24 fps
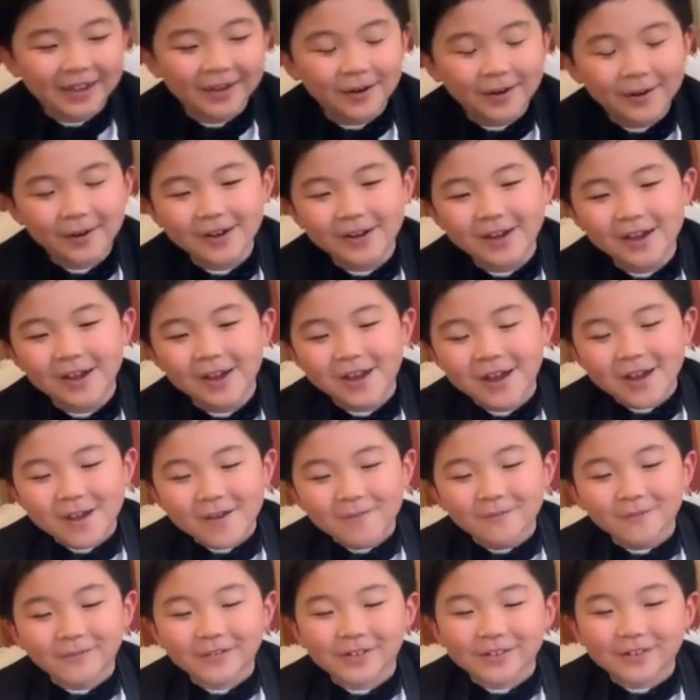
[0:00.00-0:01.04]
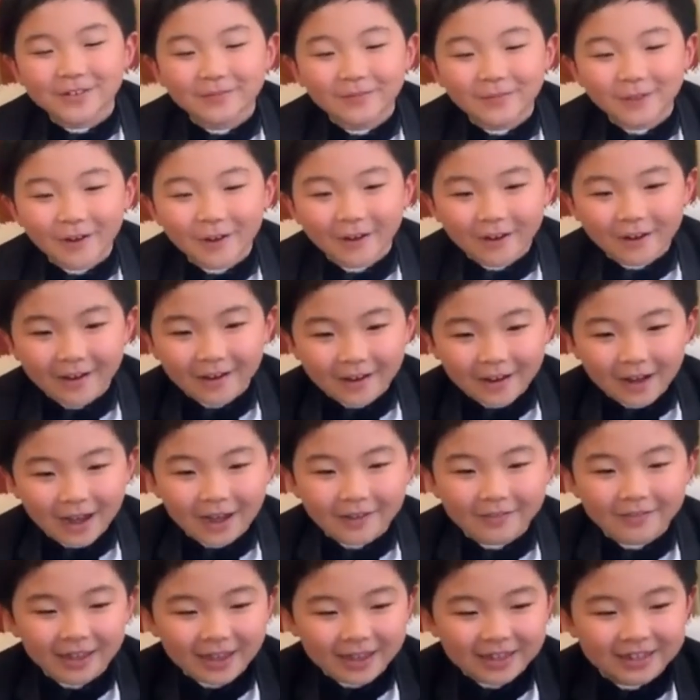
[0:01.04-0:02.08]
you. First of all,
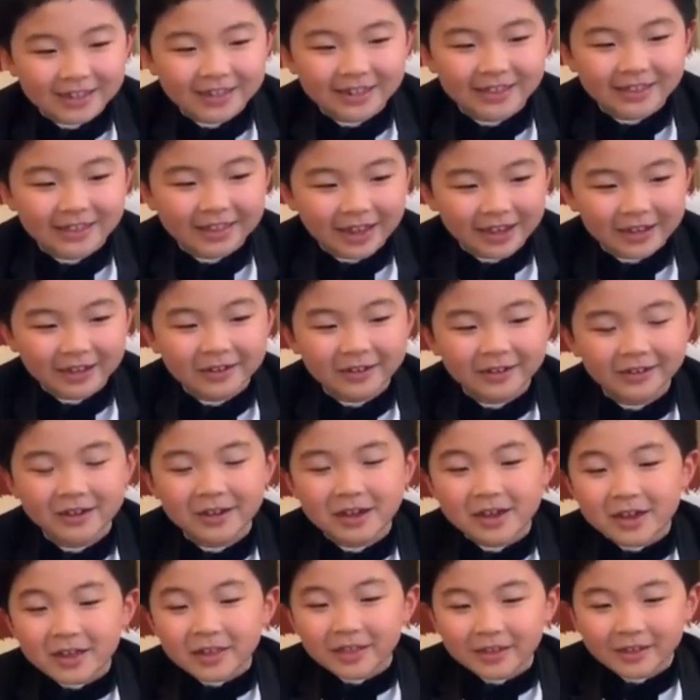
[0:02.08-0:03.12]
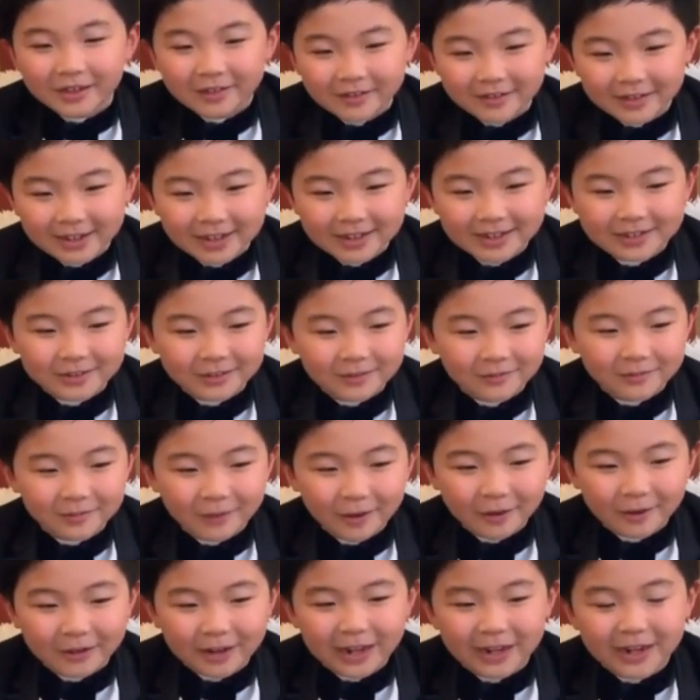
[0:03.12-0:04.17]
I'd like to thank the critics
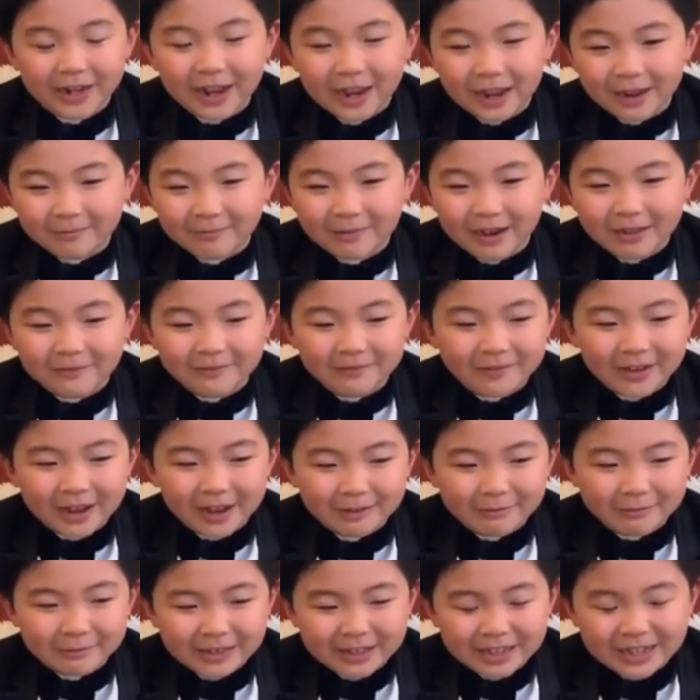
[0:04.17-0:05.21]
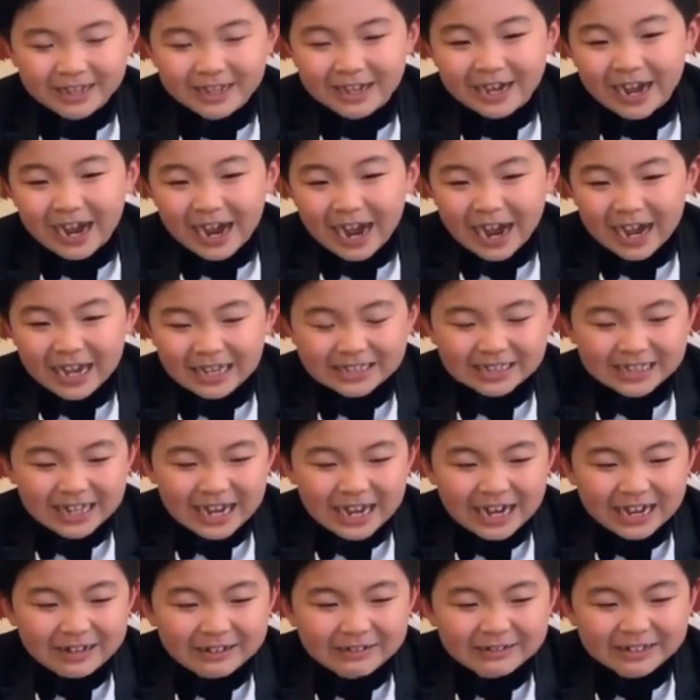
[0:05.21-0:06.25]
who voted and my family,
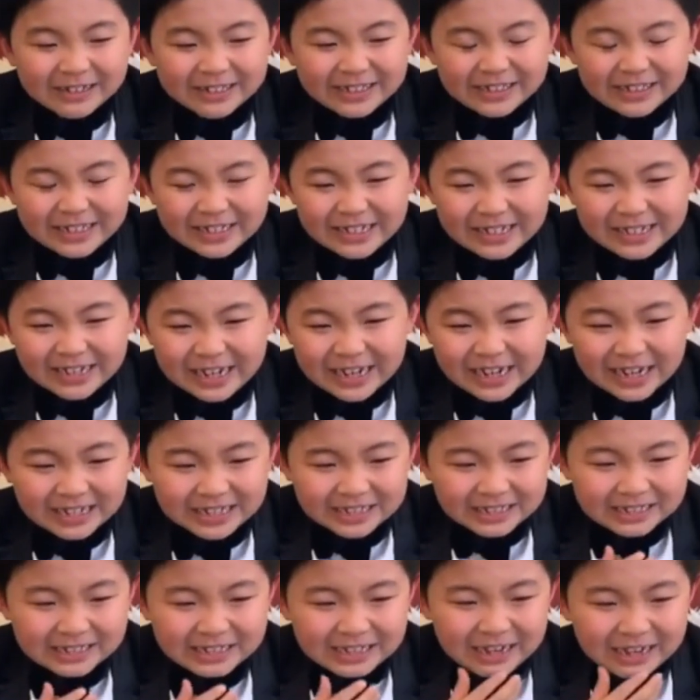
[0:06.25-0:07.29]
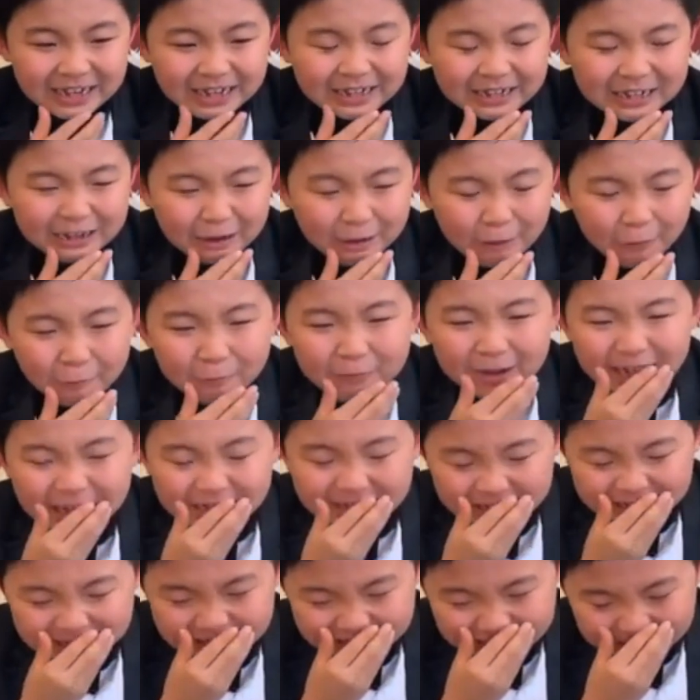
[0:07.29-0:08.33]
Isaac, Christina, Doug. Oh
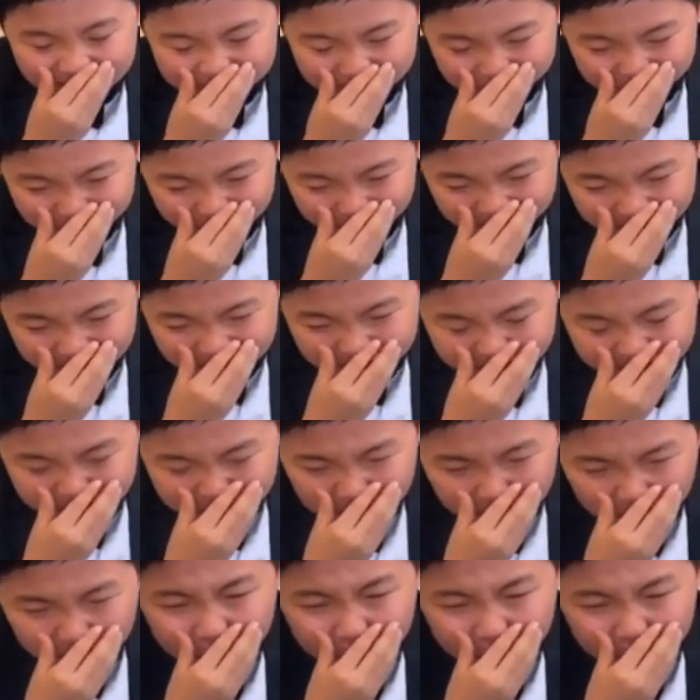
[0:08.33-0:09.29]
my goodness, I'm crying.